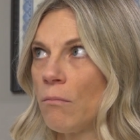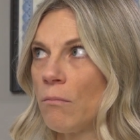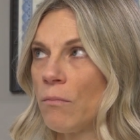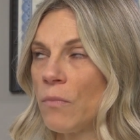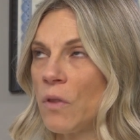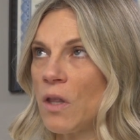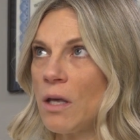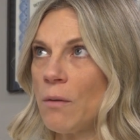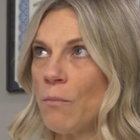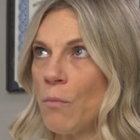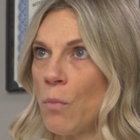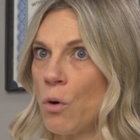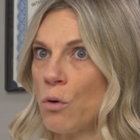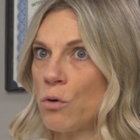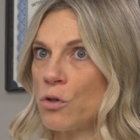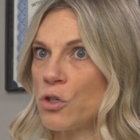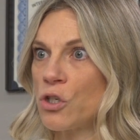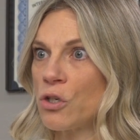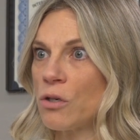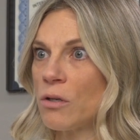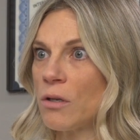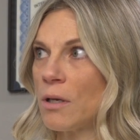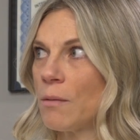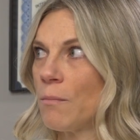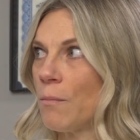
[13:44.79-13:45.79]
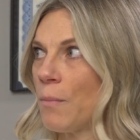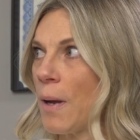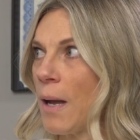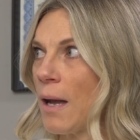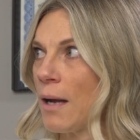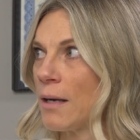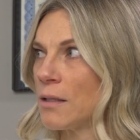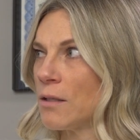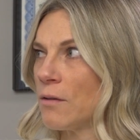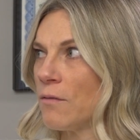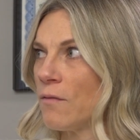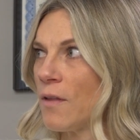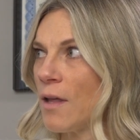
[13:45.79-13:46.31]
the emotional
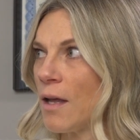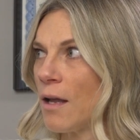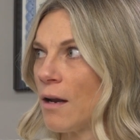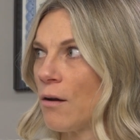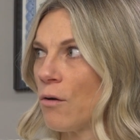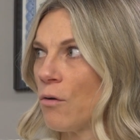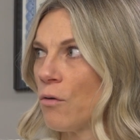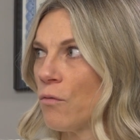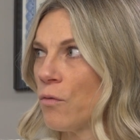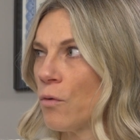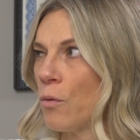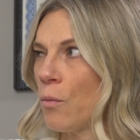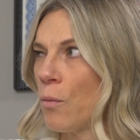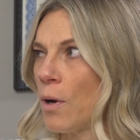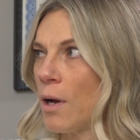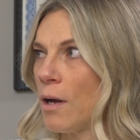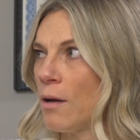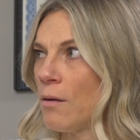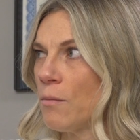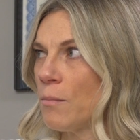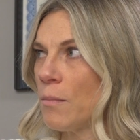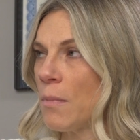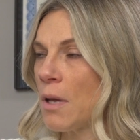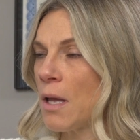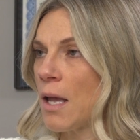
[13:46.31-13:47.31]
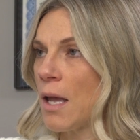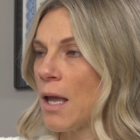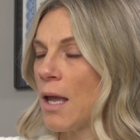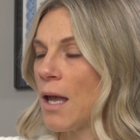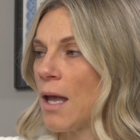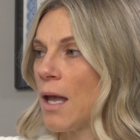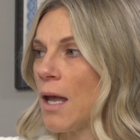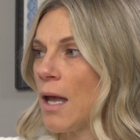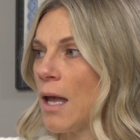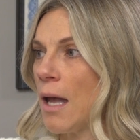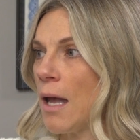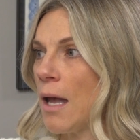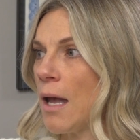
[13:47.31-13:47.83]
impact of that overwhelm,
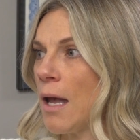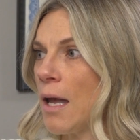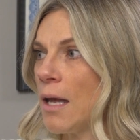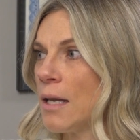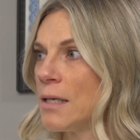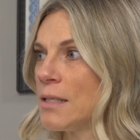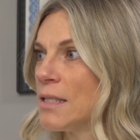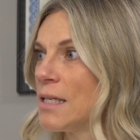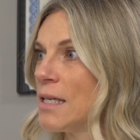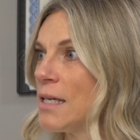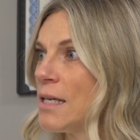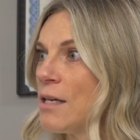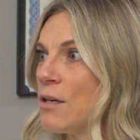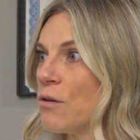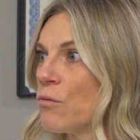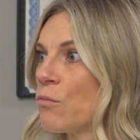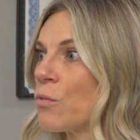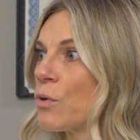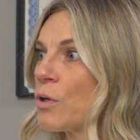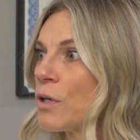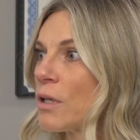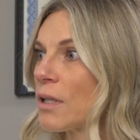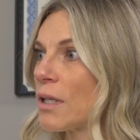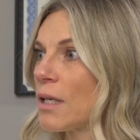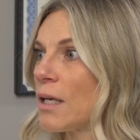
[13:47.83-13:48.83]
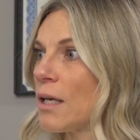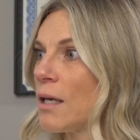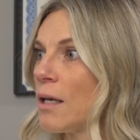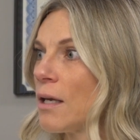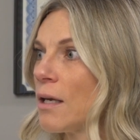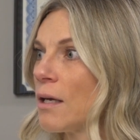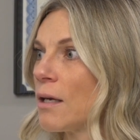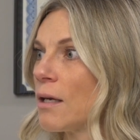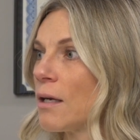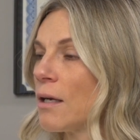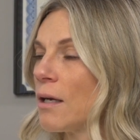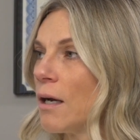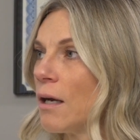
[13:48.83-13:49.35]
and didn't
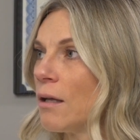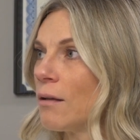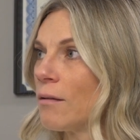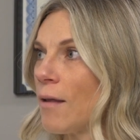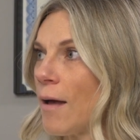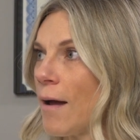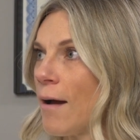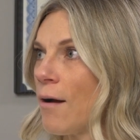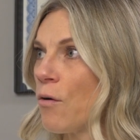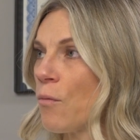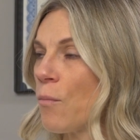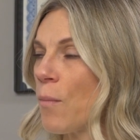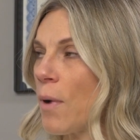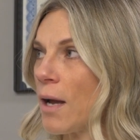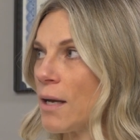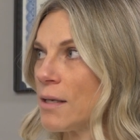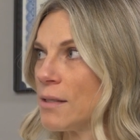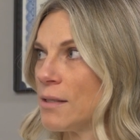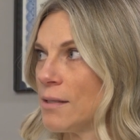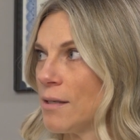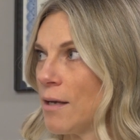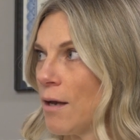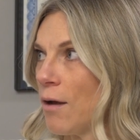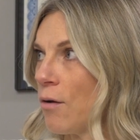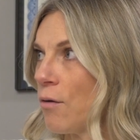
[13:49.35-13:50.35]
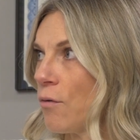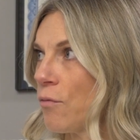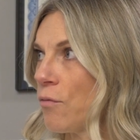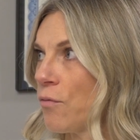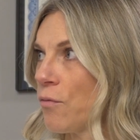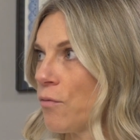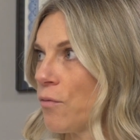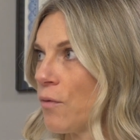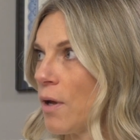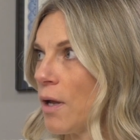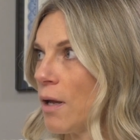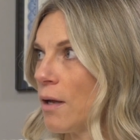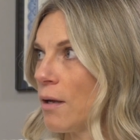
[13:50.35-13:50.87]
really allow myself